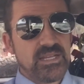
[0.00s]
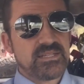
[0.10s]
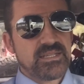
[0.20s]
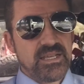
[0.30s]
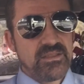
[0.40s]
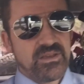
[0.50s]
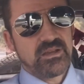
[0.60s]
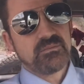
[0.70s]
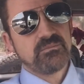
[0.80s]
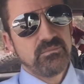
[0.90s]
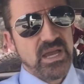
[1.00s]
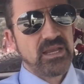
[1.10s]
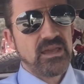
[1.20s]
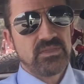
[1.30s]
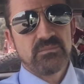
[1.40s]
get together
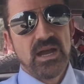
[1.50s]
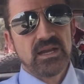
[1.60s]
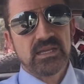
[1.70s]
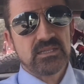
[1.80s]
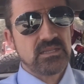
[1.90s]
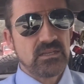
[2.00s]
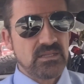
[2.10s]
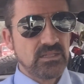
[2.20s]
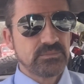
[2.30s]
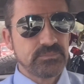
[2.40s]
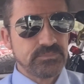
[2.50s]
back at the marking centre